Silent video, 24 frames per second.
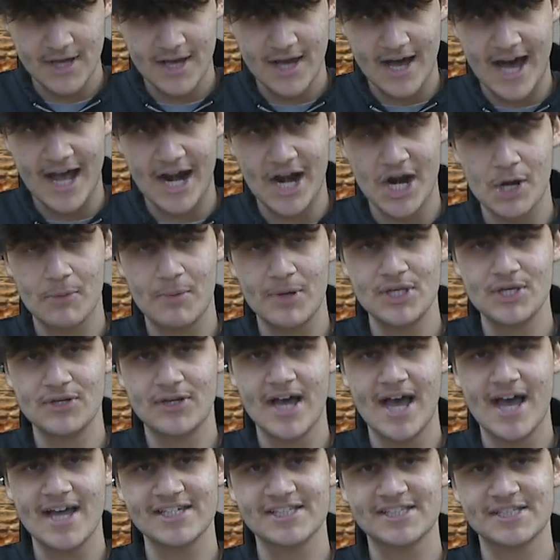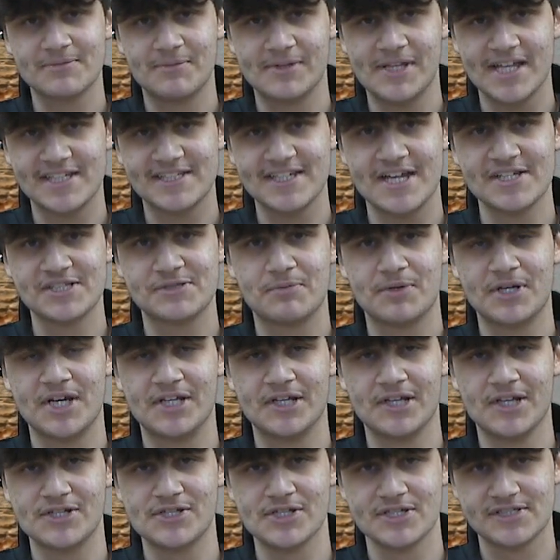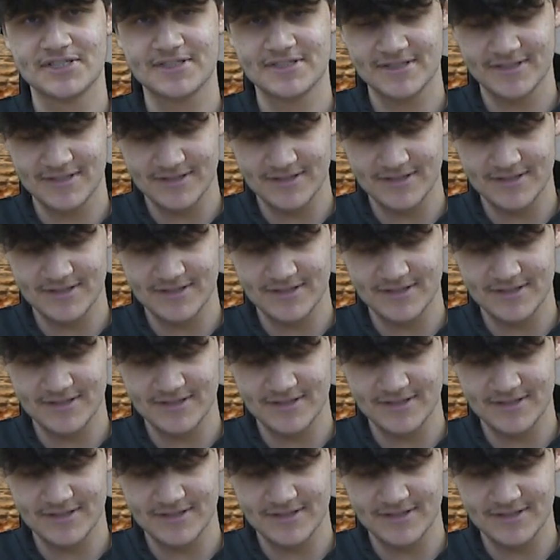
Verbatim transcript: I don't know about you guys, but that sounds pretty delicious.